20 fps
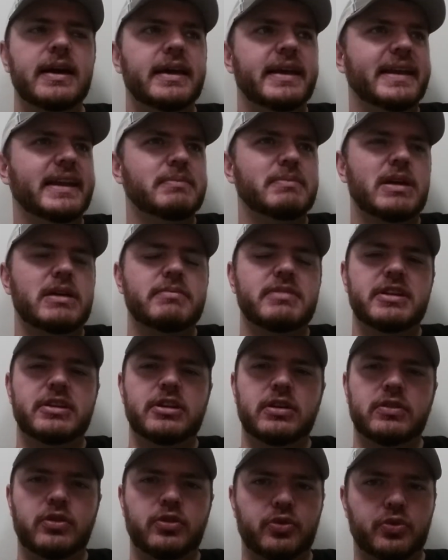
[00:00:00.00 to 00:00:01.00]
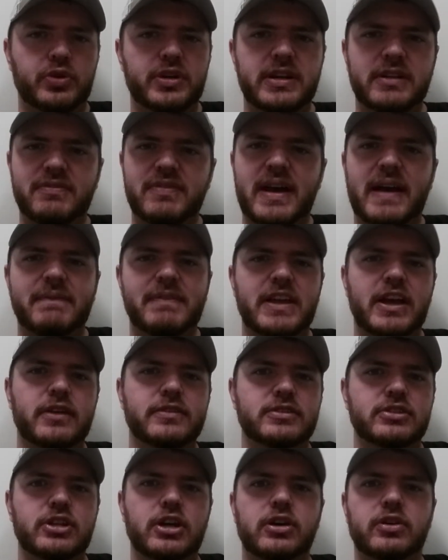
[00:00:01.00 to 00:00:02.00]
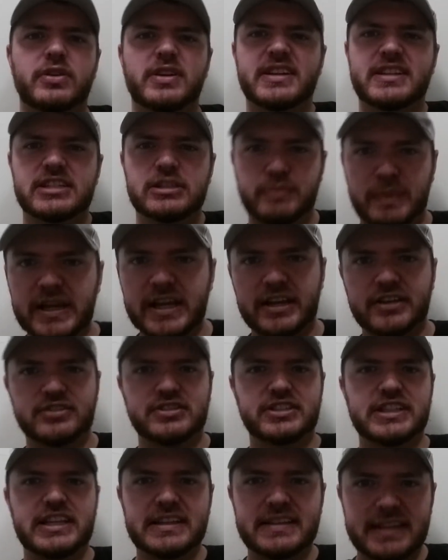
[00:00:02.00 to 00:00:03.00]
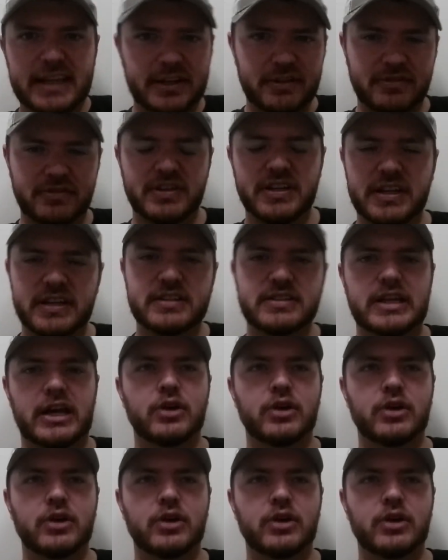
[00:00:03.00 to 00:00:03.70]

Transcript: and it may be another three to $5,000 expense to get that fixed.